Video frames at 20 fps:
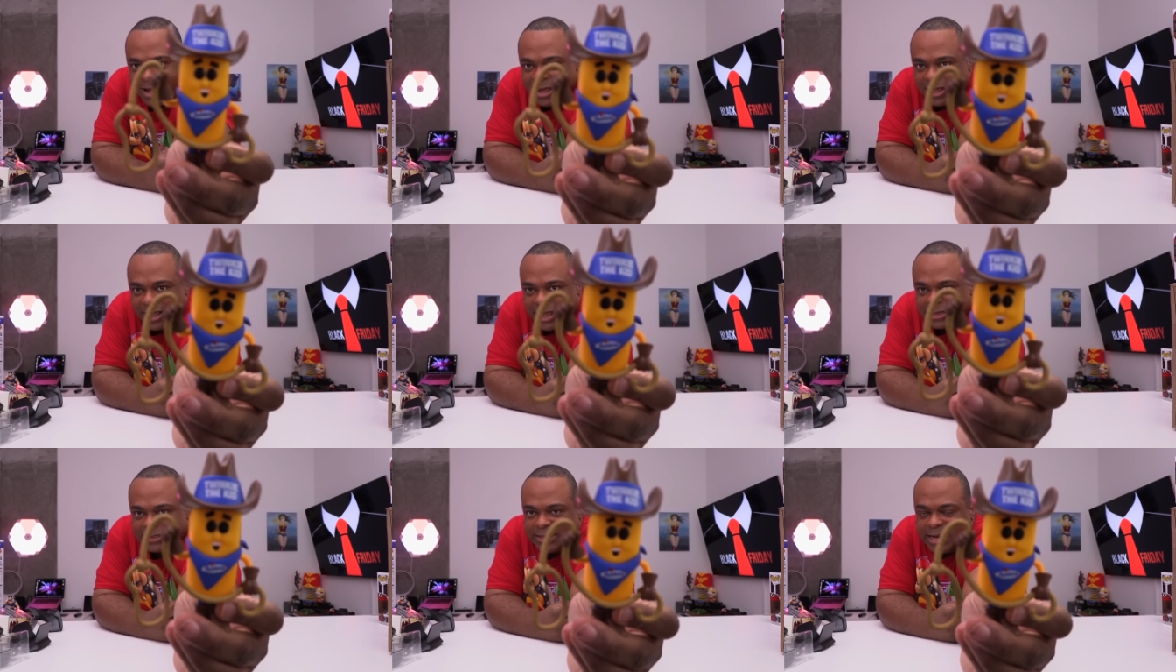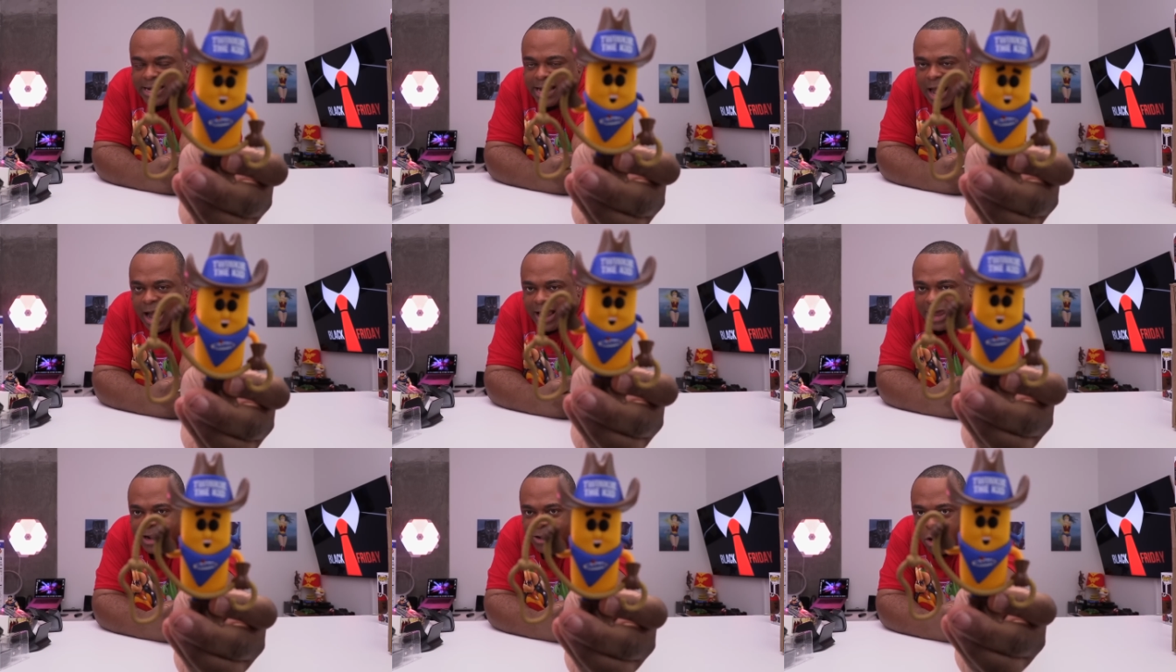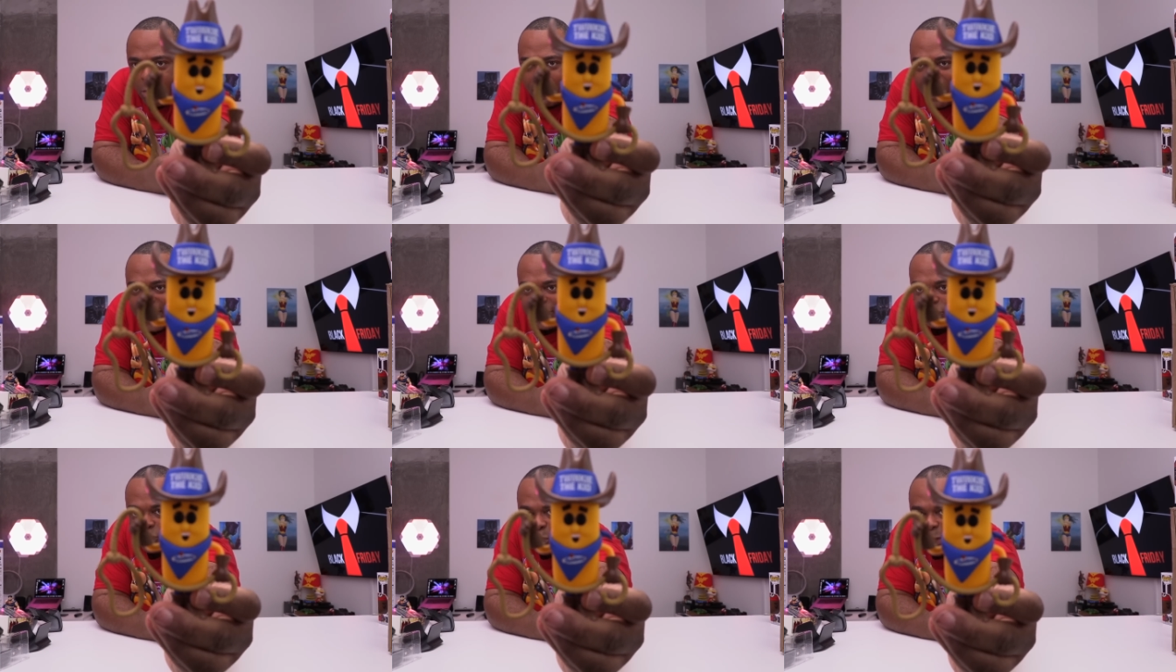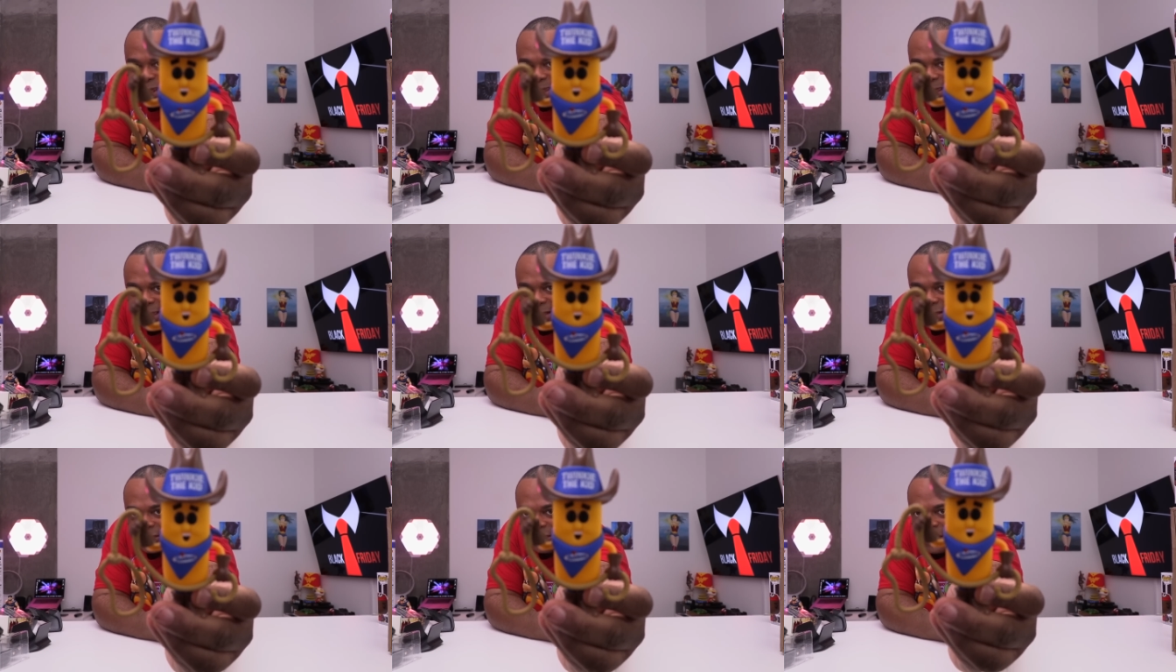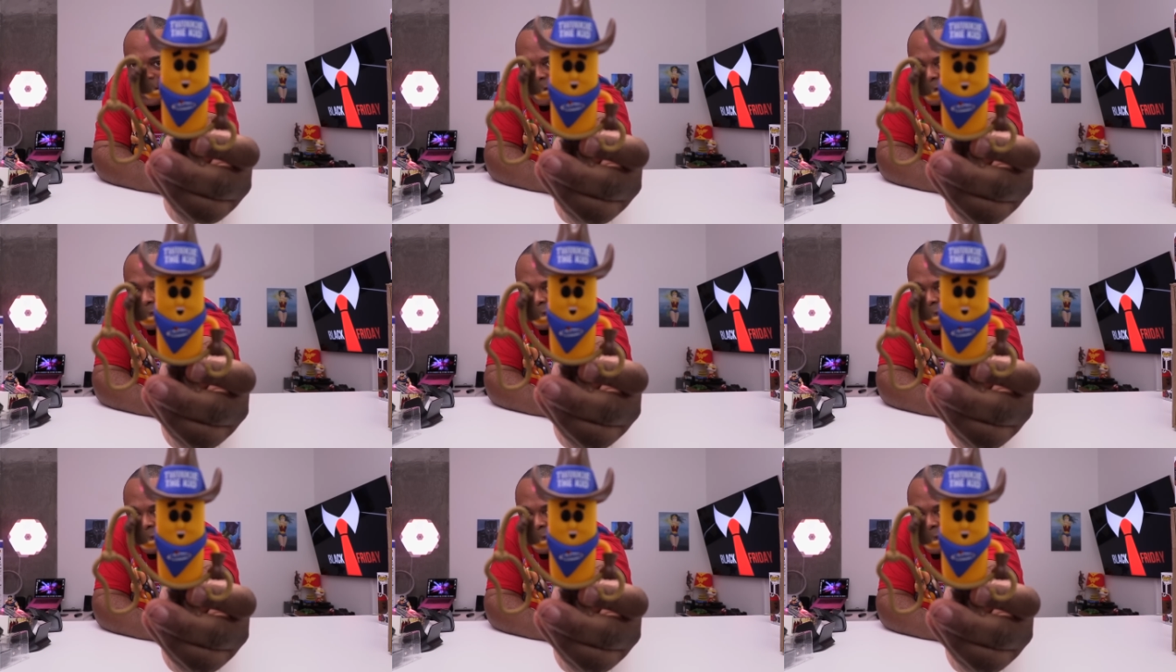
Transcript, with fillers: Yeah, see, now I gotta go buy Twinkies.